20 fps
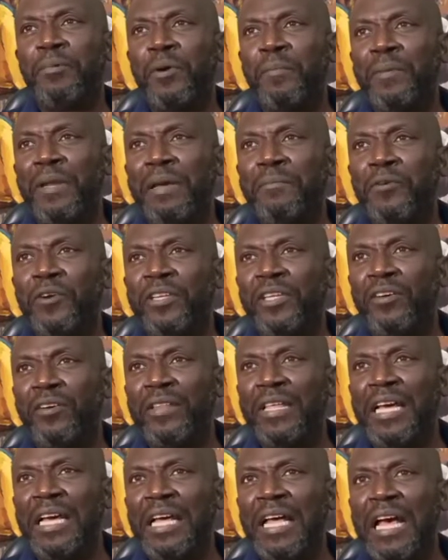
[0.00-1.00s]
problem or the
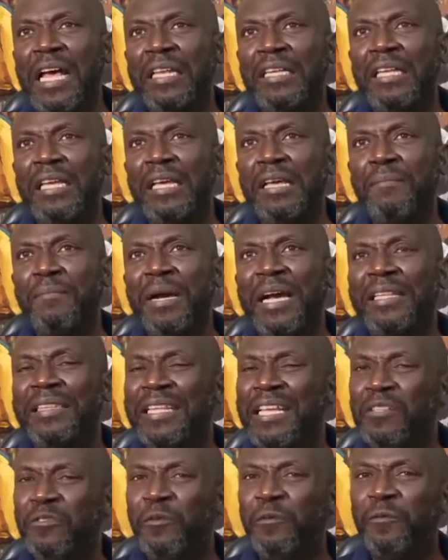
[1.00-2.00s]
other, and I
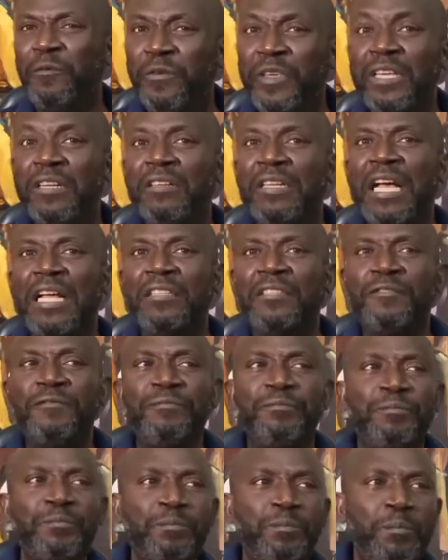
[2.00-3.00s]
tend to feel that
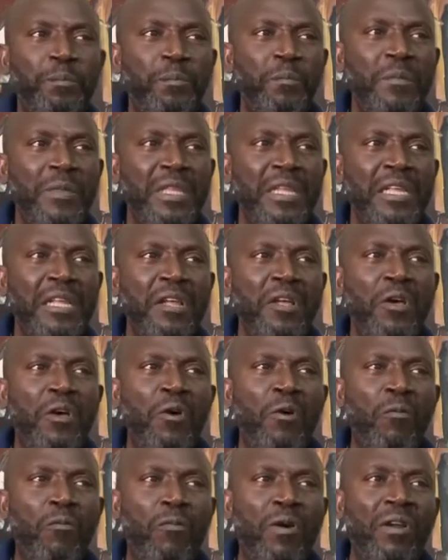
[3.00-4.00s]

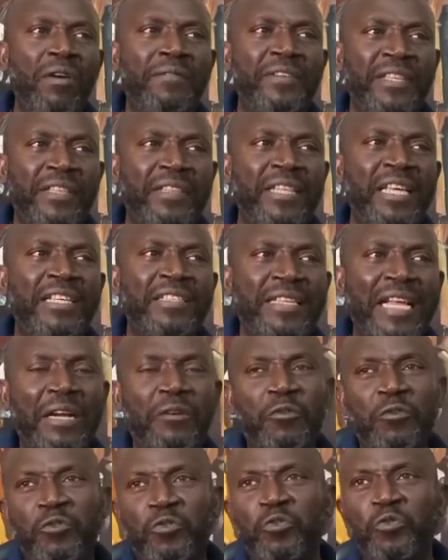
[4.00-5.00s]
one of the things
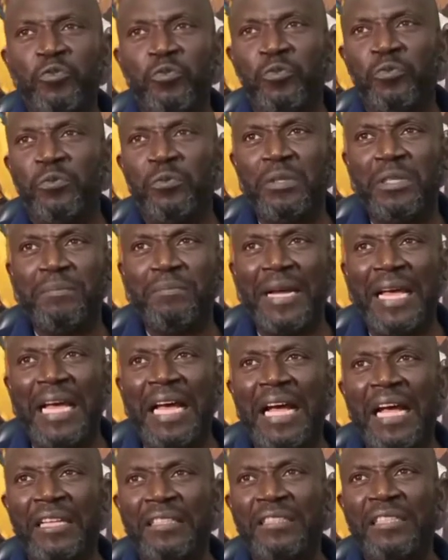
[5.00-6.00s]
I could do in my
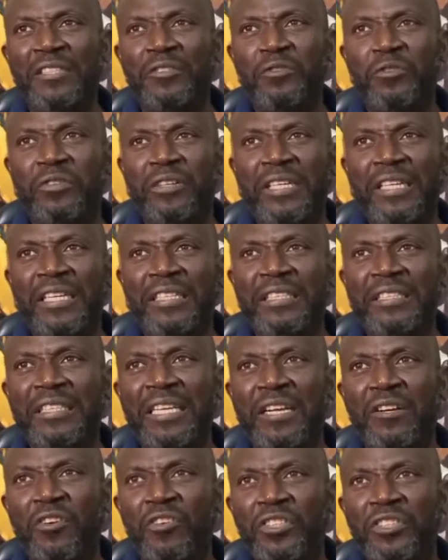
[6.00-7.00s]
art is to create
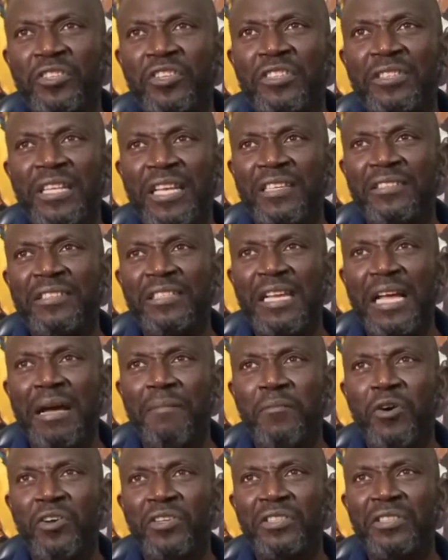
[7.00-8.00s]
the consciousness
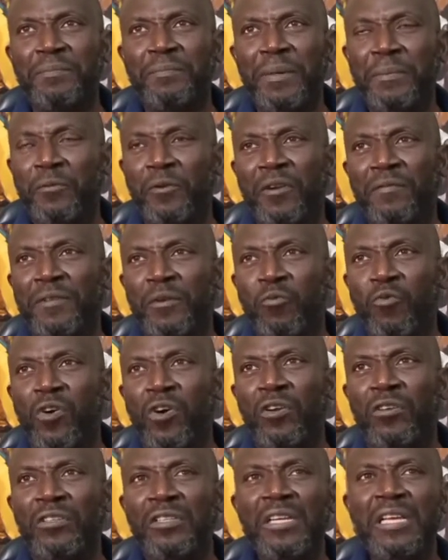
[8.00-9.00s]
amongst people of the
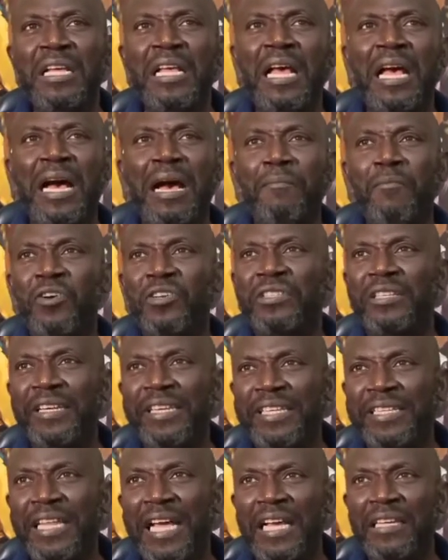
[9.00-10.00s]
world, amongst
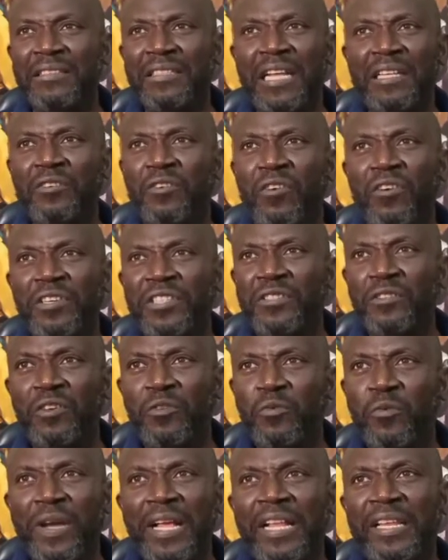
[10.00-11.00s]
leaders, that all is
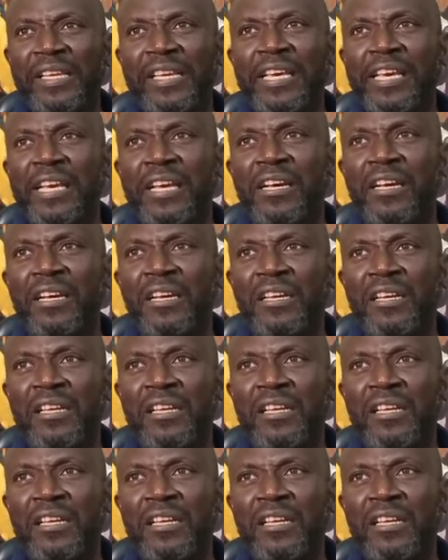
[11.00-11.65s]
not well here.